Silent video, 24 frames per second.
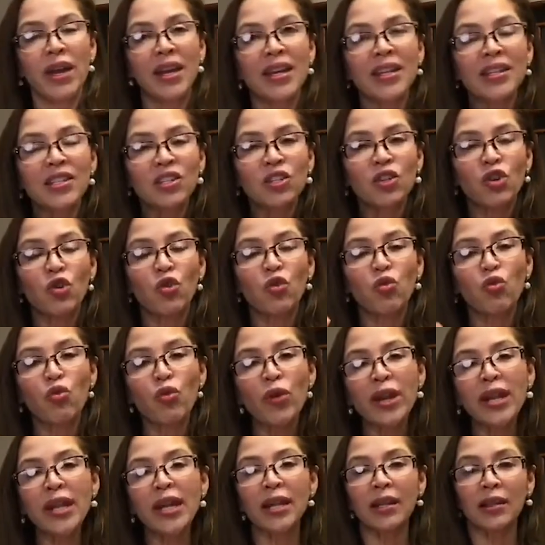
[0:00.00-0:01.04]
is
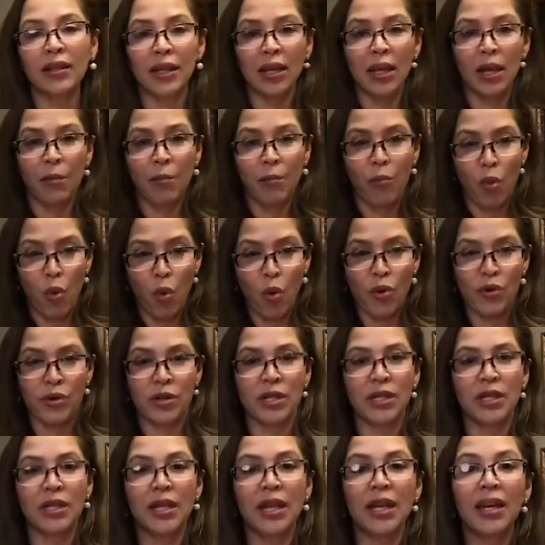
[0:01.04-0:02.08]
critically important
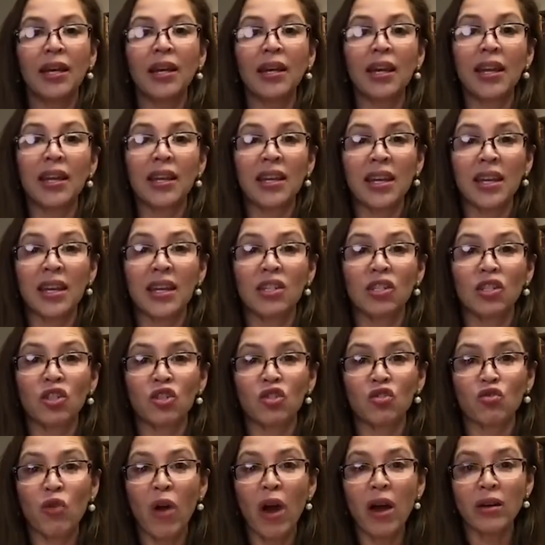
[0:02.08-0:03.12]
in
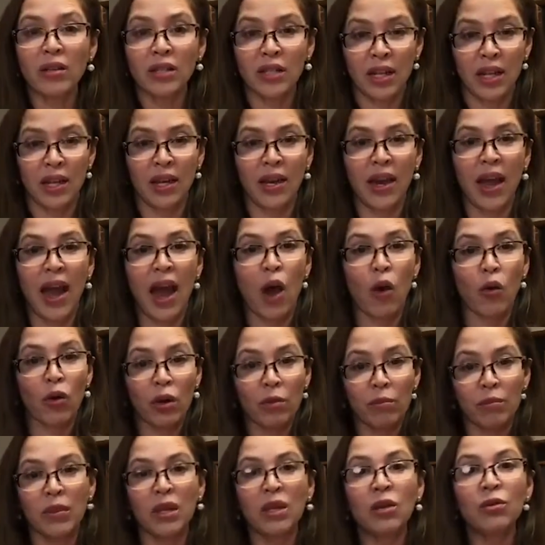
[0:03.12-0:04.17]
instructing our
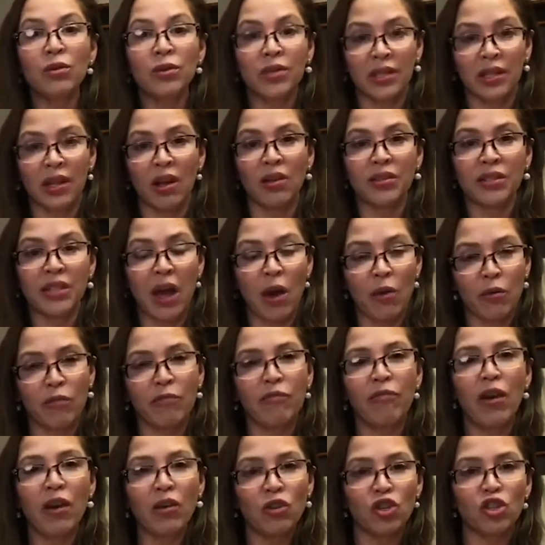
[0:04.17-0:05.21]
immune cells how to
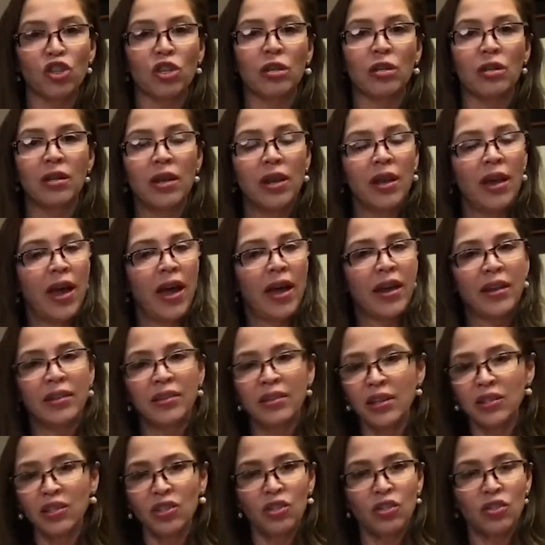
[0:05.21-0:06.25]
function. And it
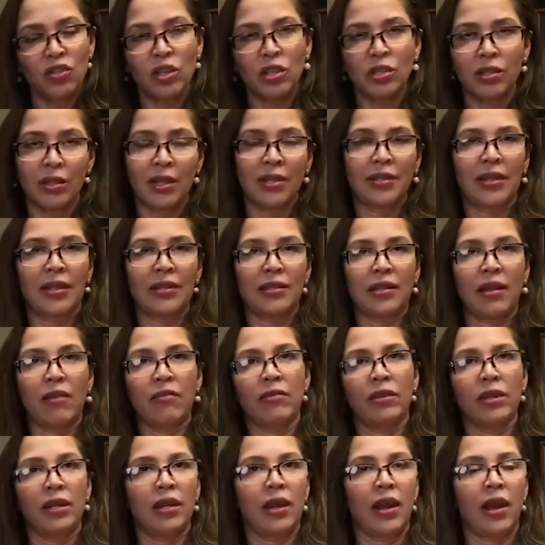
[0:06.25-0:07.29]
doesn't just, they say
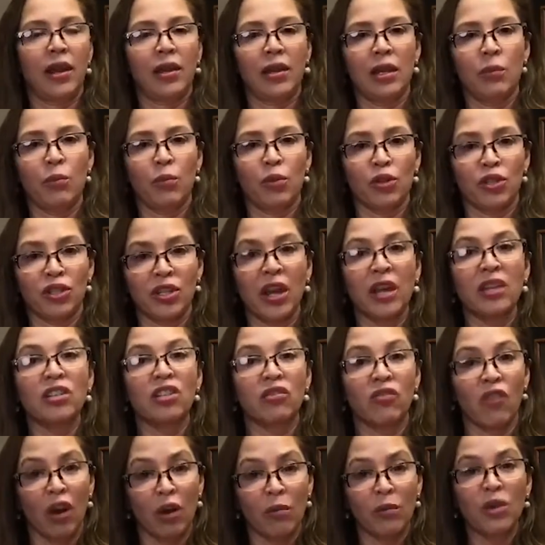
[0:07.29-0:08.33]
70 to 80% of
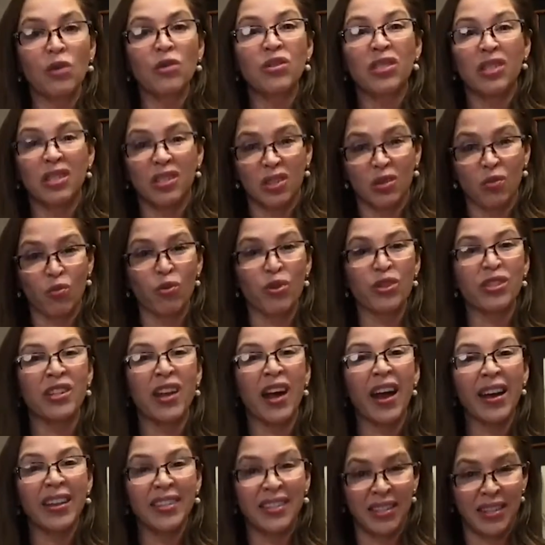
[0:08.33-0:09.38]
our system
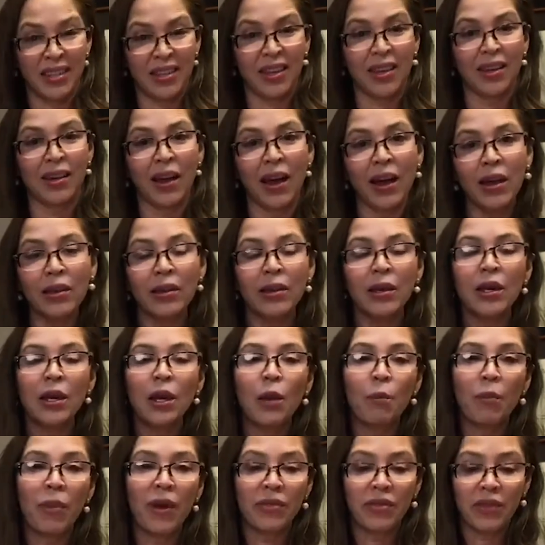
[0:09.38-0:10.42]
resides in the gut,
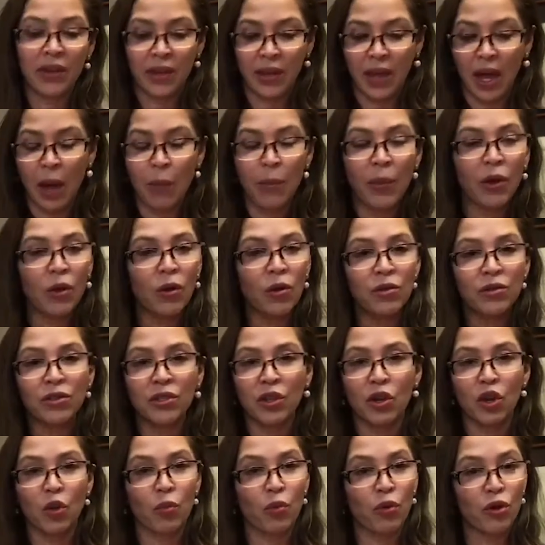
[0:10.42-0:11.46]
but chemicals that
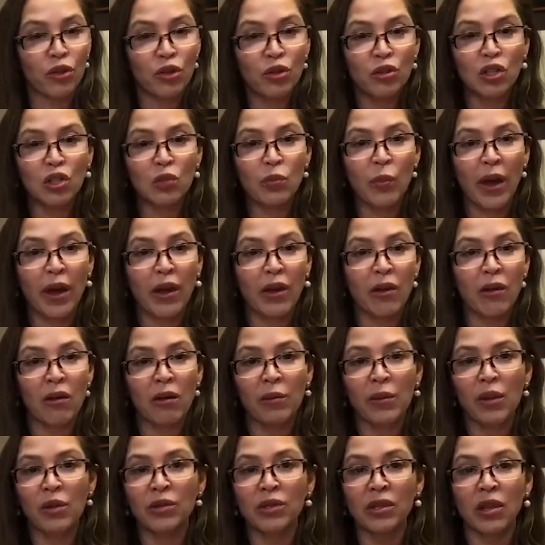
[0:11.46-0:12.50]
are produced by our
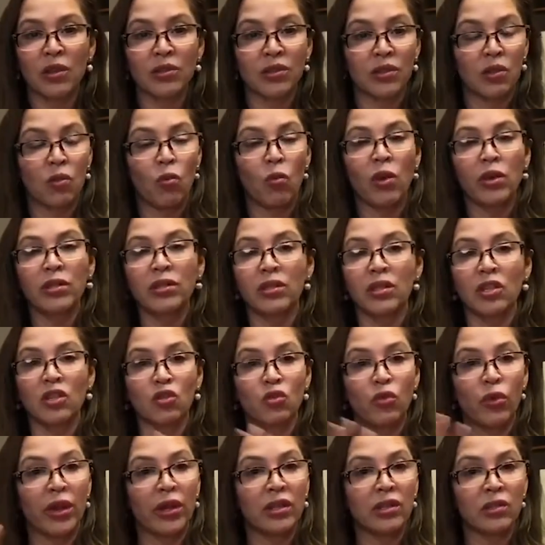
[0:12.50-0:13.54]
immune cells and the ones that
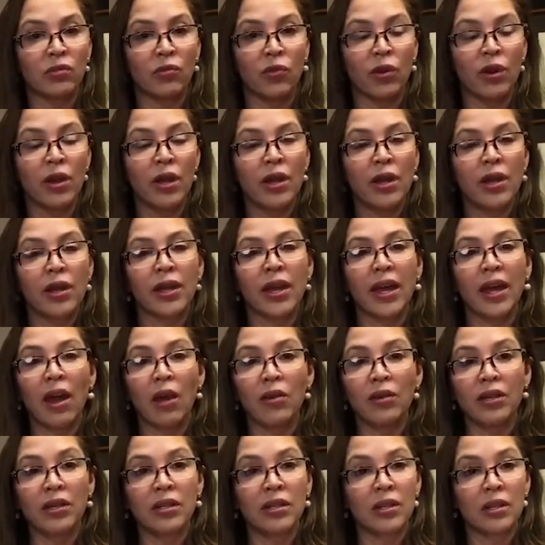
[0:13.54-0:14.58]
transfer, get out
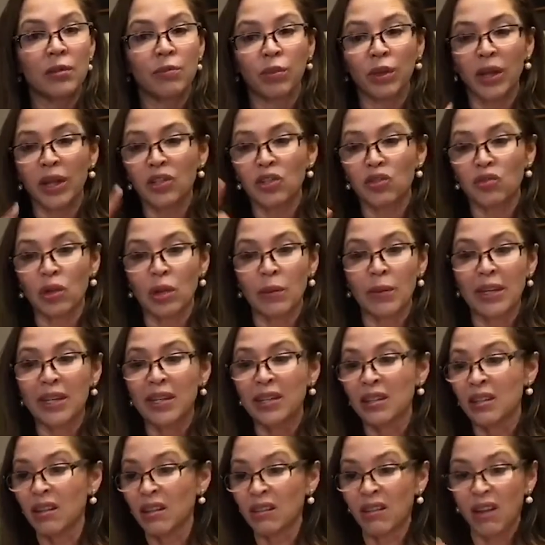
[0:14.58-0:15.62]
into the bloodstream and into
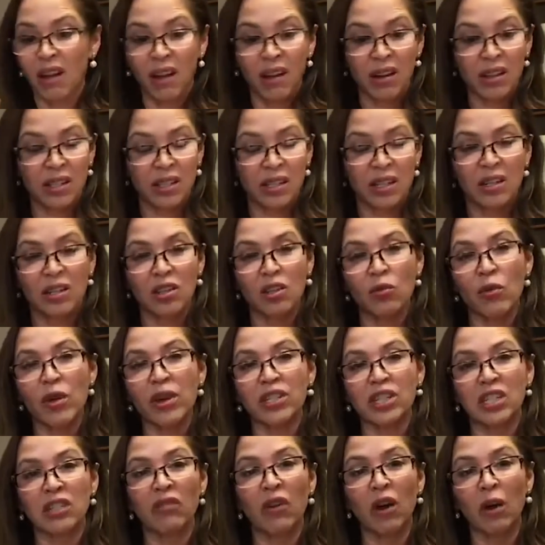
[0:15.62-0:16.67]
the lungs and into the
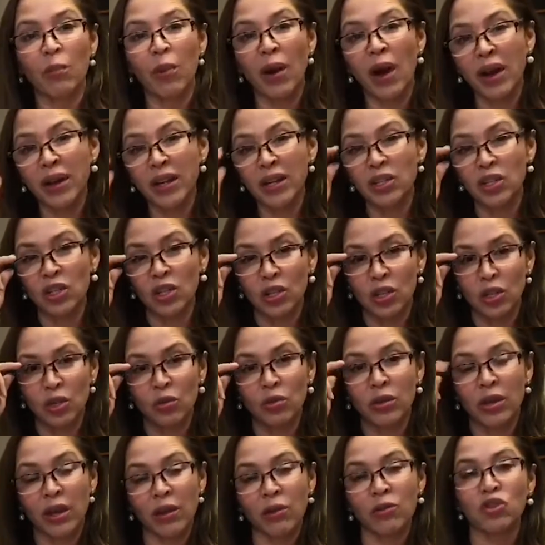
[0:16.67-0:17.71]
rest of our body to do
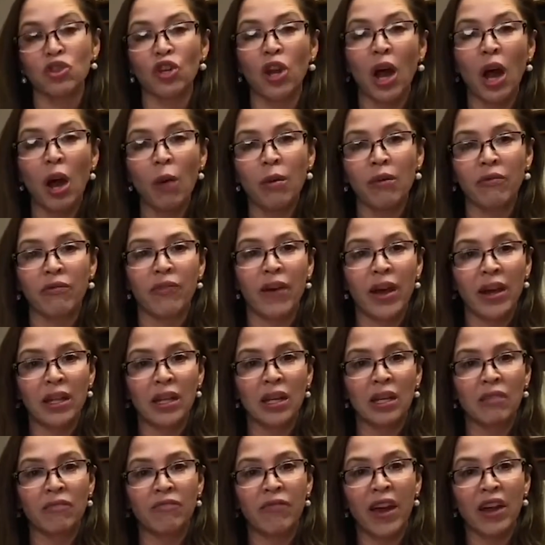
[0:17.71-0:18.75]
their job of fighting
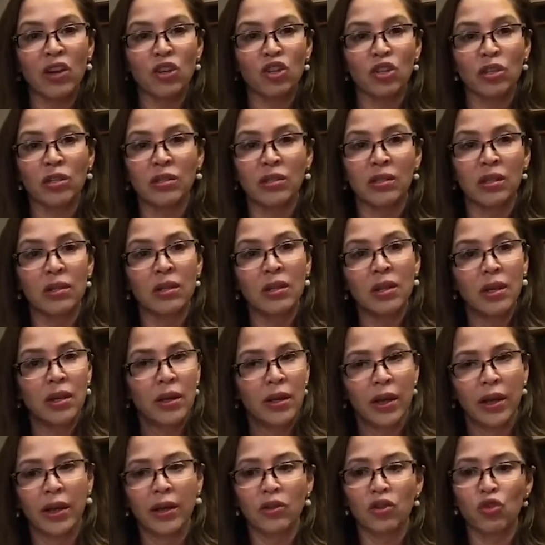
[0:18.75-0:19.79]
infections
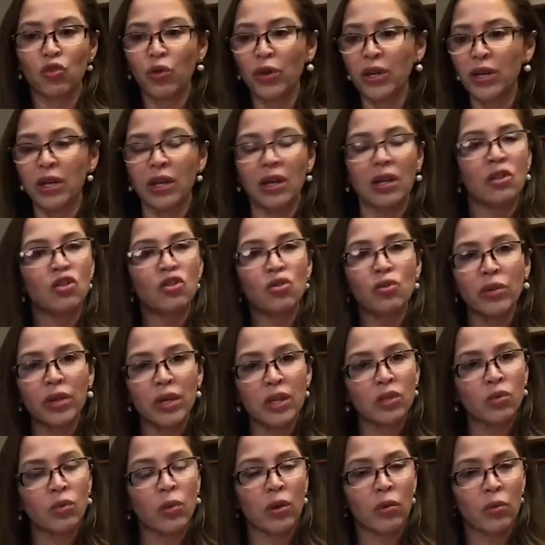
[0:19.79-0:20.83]
and treating
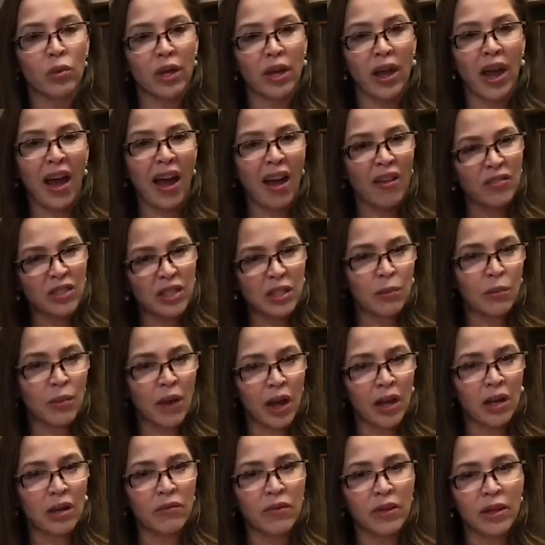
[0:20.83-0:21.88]
injuries when we have some
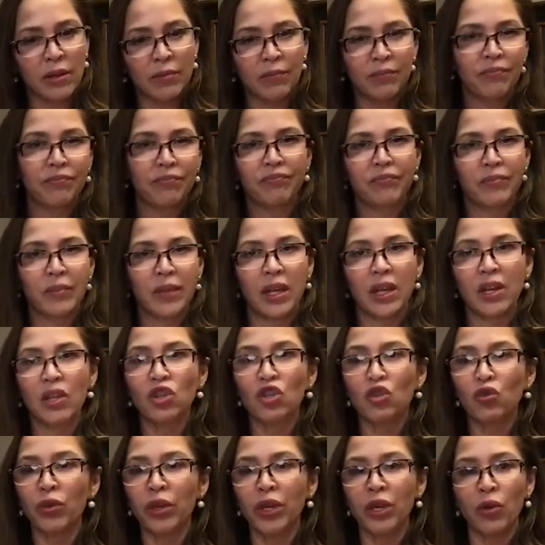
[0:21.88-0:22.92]
kind of an
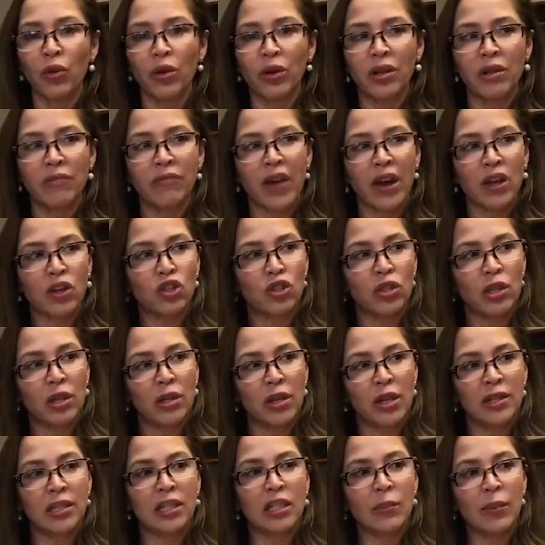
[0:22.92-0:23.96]
injury or an infection that
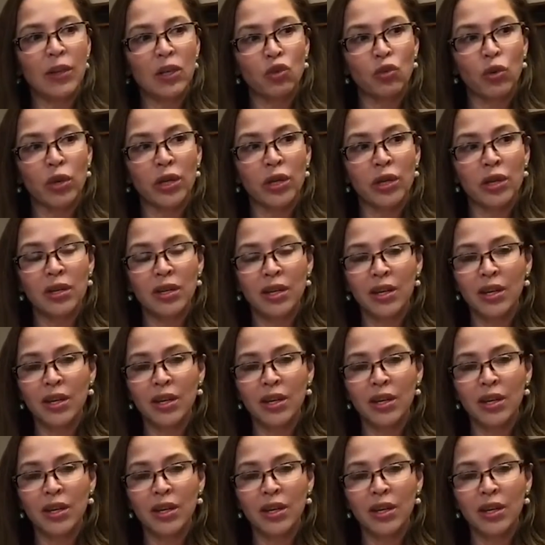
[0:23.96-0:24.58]
needs to be treated.